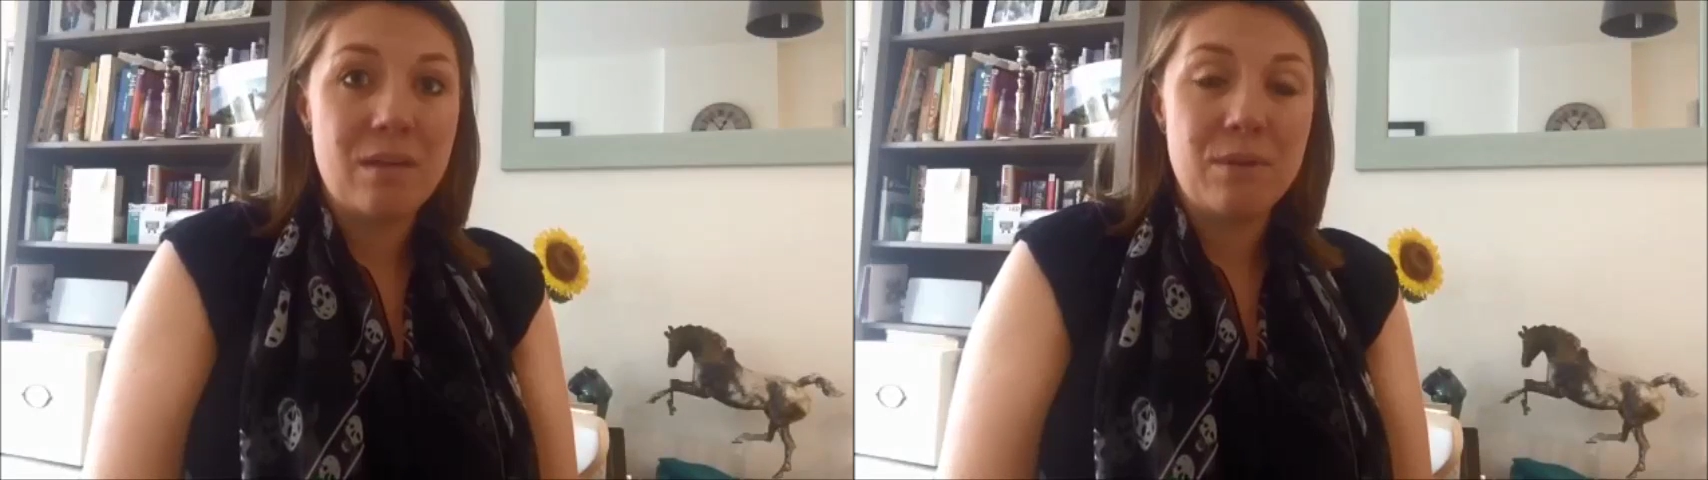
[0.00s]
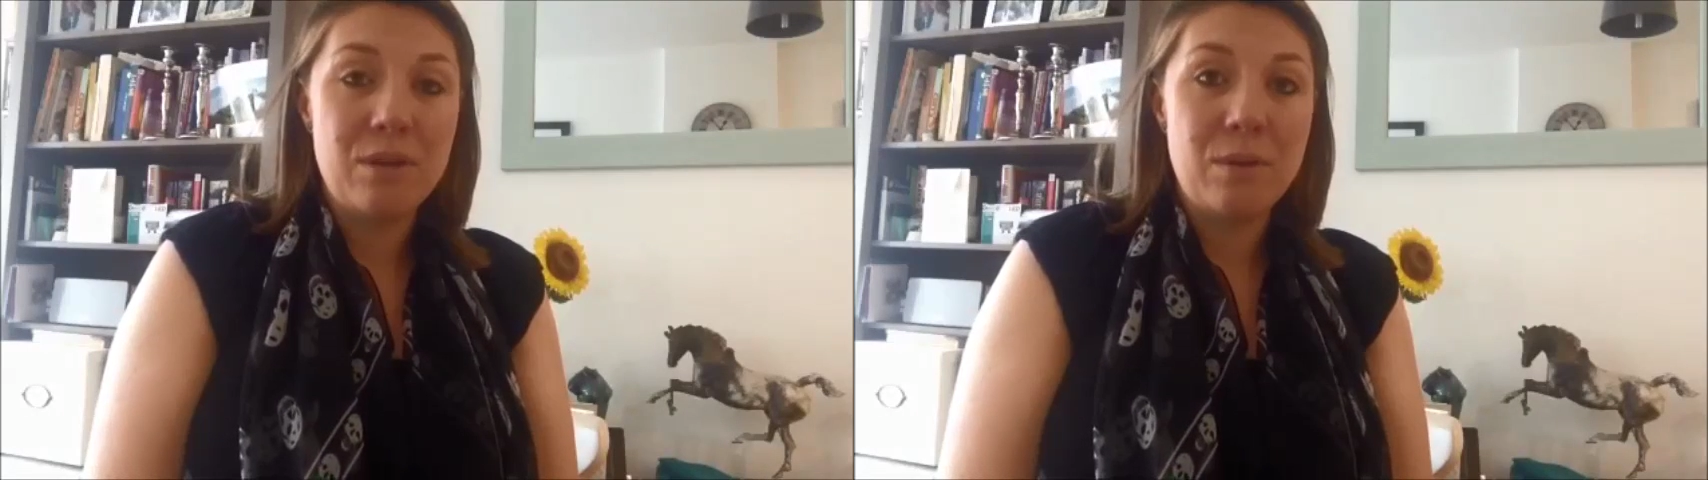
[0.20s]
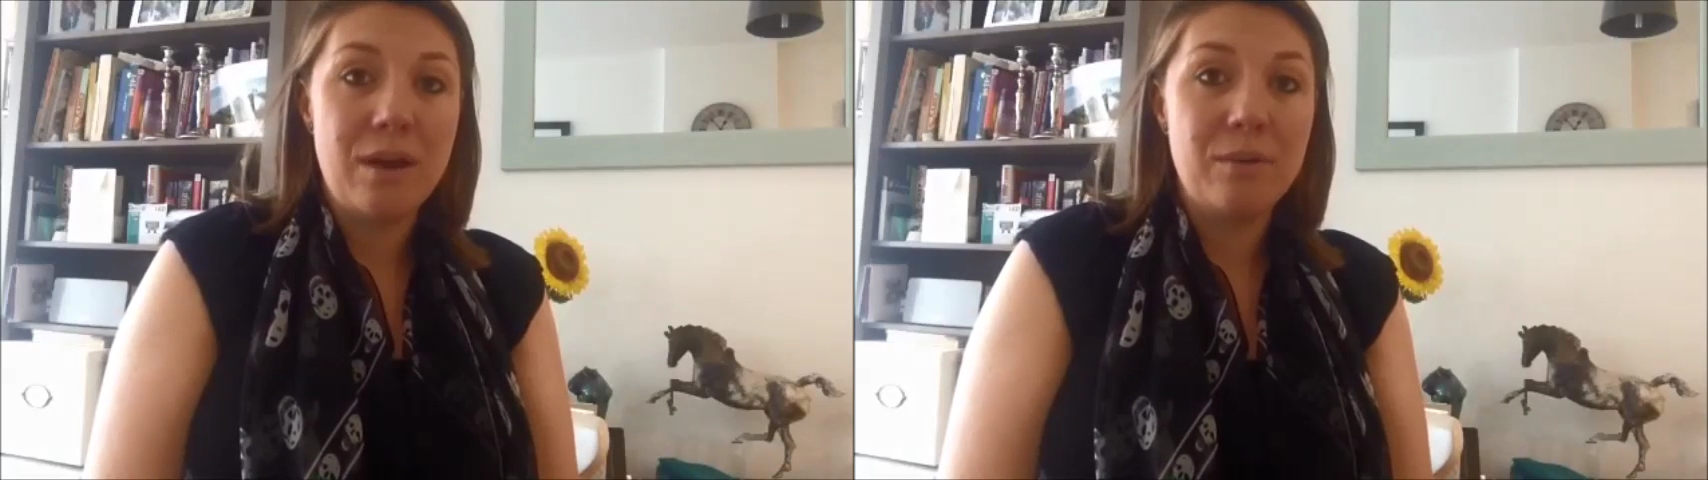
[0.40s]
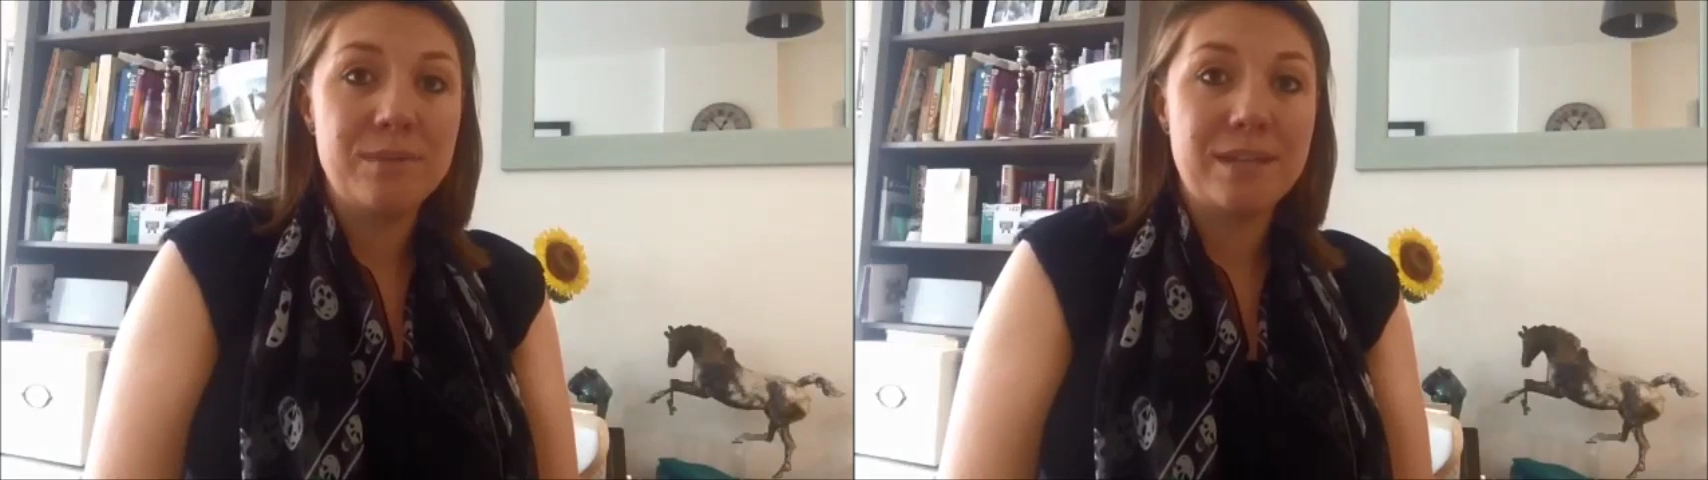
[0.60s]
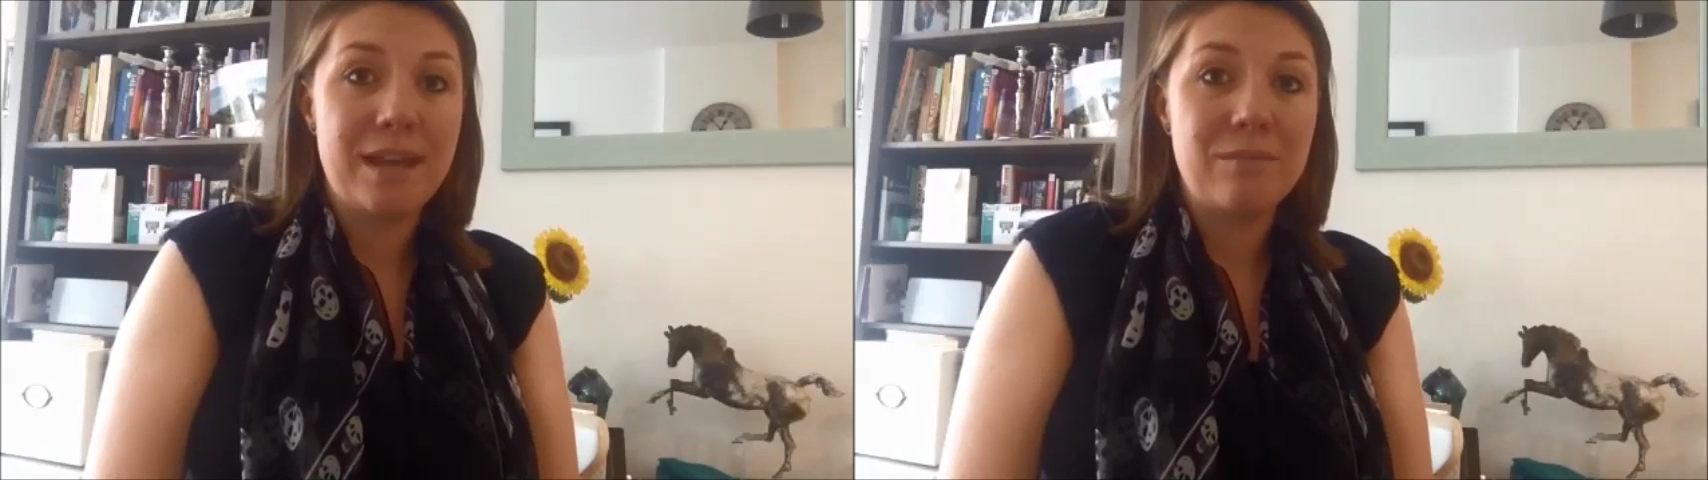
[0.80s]
who
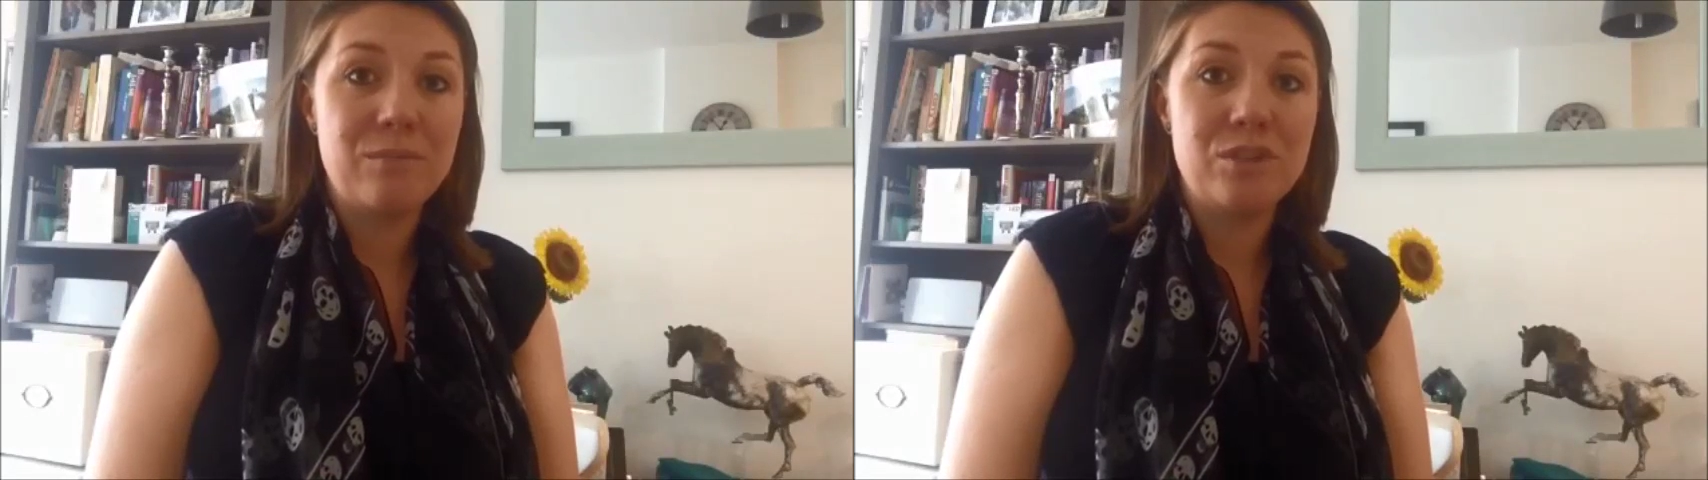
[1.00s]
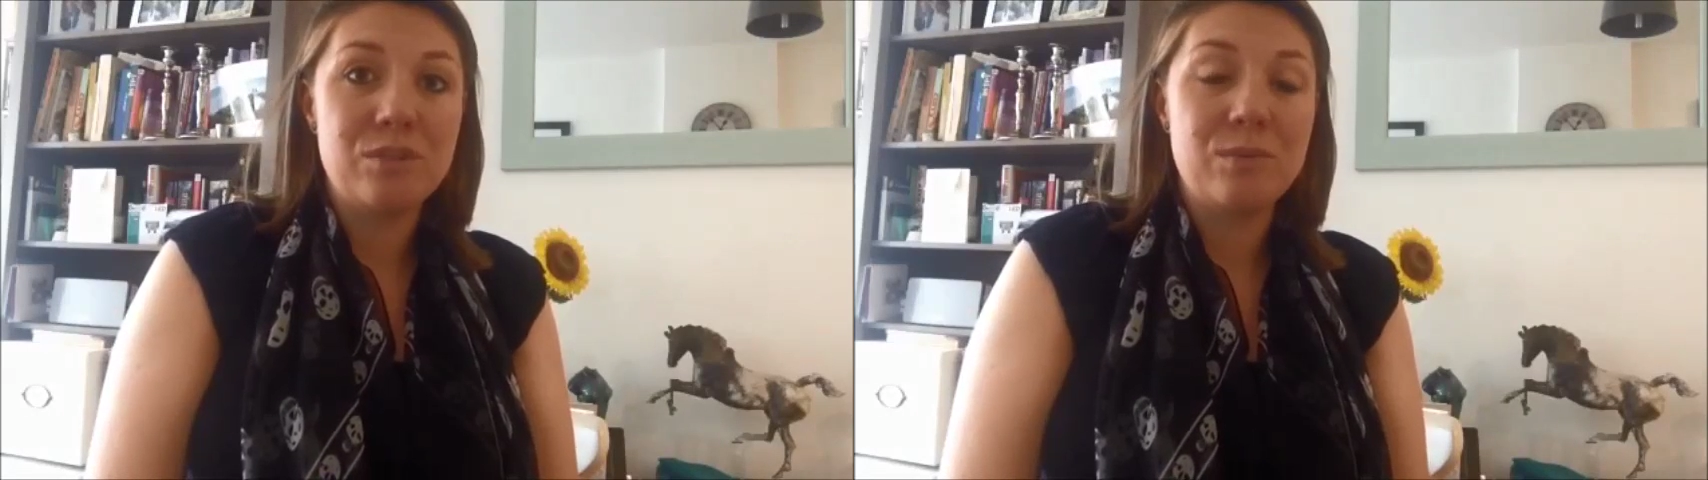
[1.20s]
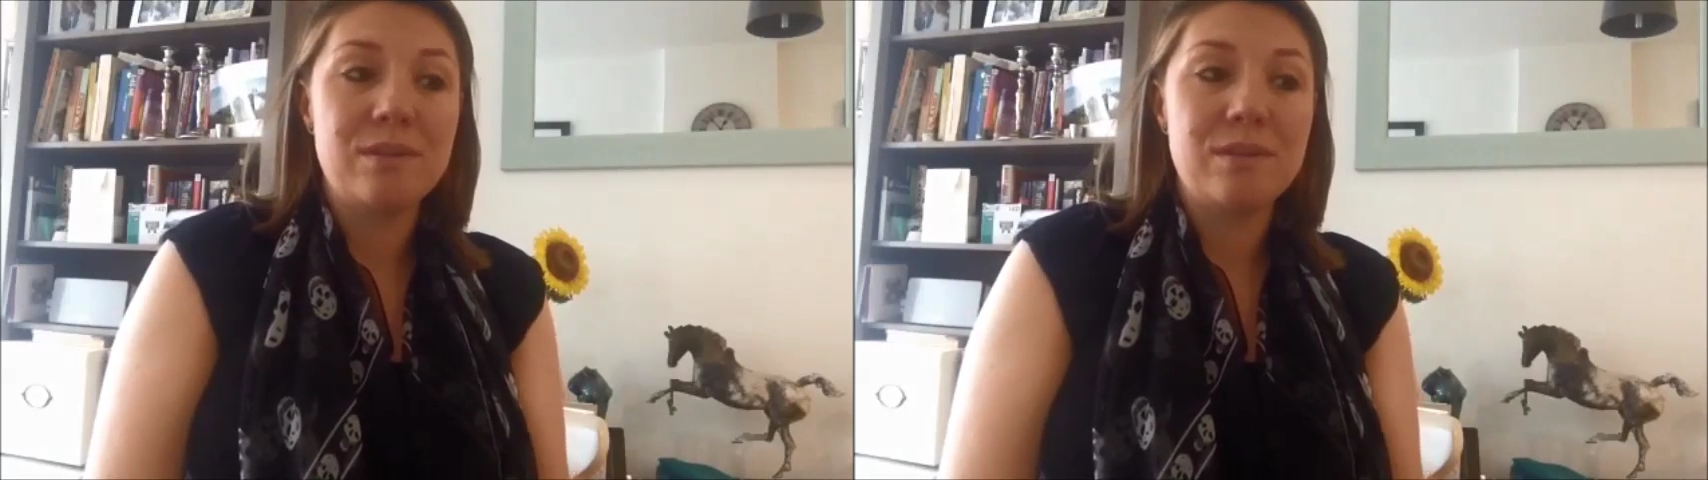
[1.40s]
helped again just with